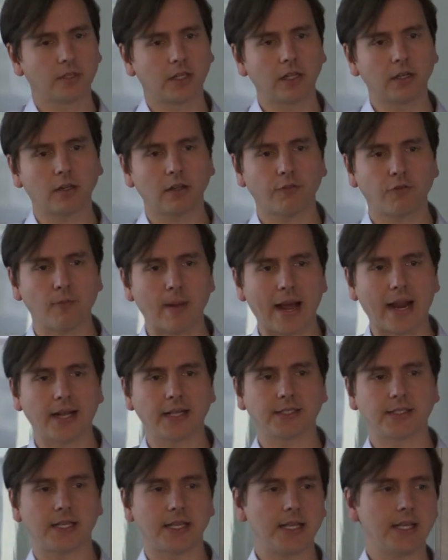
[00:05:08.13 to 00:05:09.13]
clinical
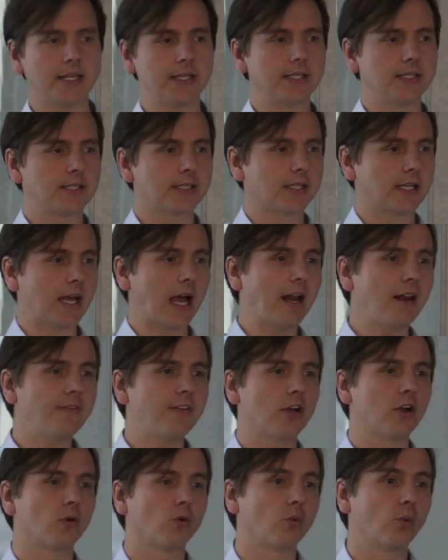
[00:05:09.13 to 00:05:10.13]
informatics is kind
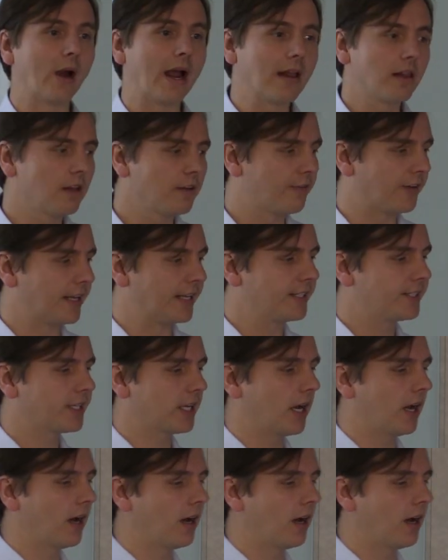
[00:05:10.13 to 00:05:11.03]
of irrelevant